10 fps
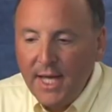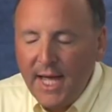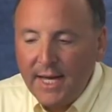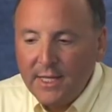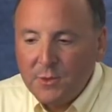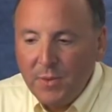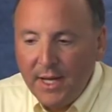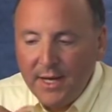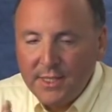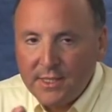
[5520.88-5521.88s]
And it's
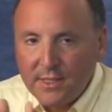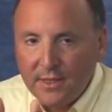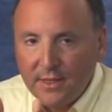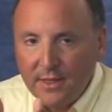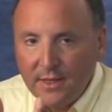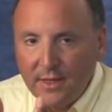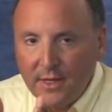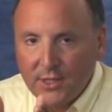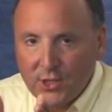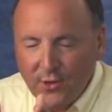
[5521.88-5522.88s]
because
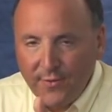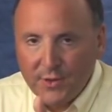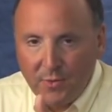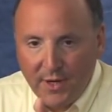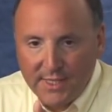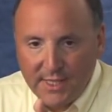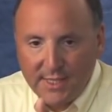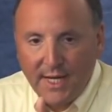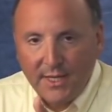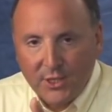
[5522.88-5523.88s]
a service
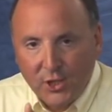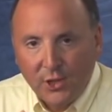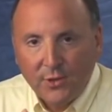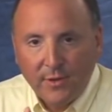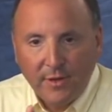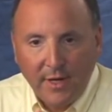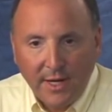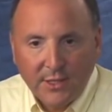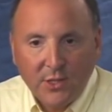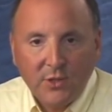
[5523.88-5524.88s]
process and its children are not
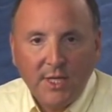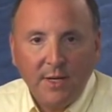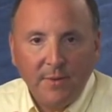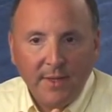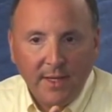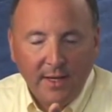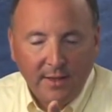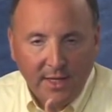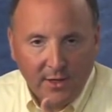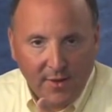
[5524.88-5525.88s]
associated with the,
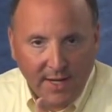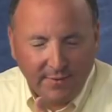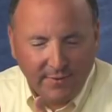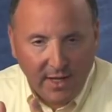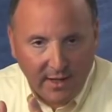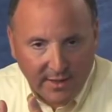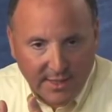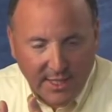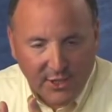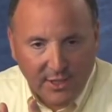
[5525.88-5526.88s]
the interactive logon
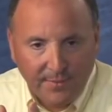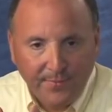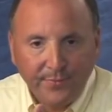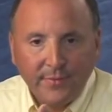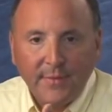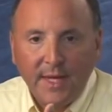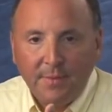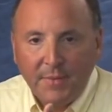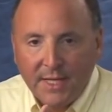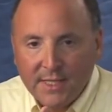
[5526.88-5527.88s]
session, that
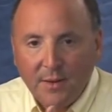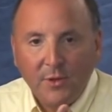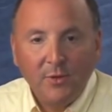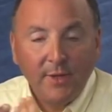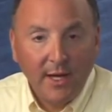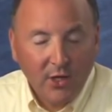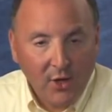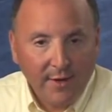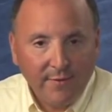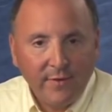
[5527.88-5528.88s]
means that when you log
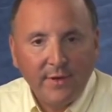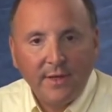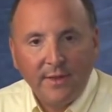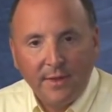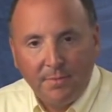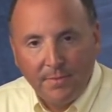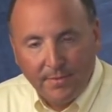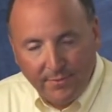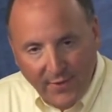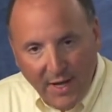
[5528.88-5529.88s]
off, the
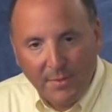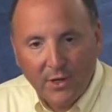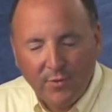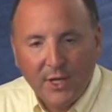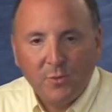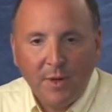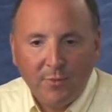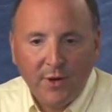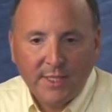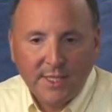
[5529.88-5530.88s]
FileMon or Regmon
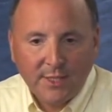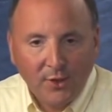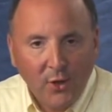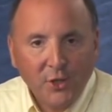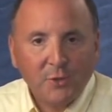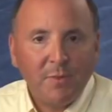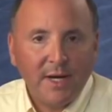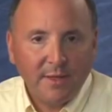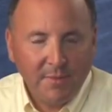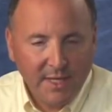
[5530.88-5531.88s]
process launched
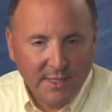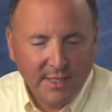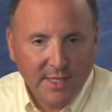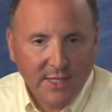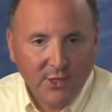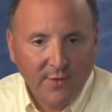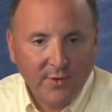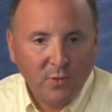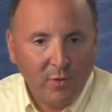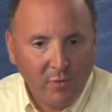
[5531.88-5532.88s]
by the PSExec
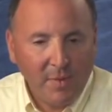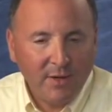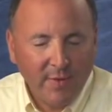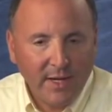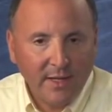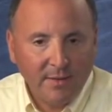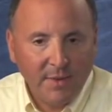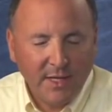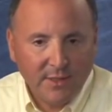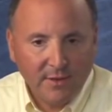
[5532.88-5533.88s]
service will remain running
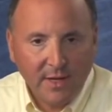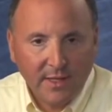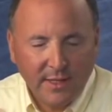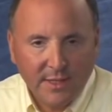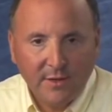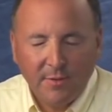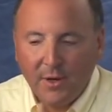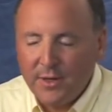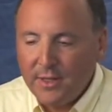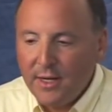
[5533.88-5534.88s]
because they're not considered
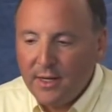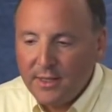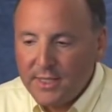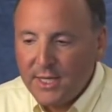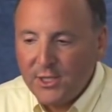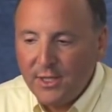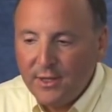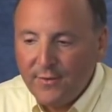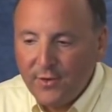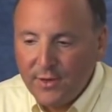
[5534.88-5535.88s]
part of the logon session and
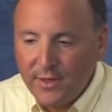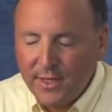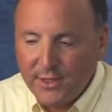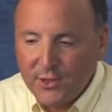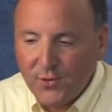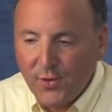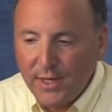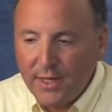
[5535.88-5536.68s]
therefore they're not destroyed.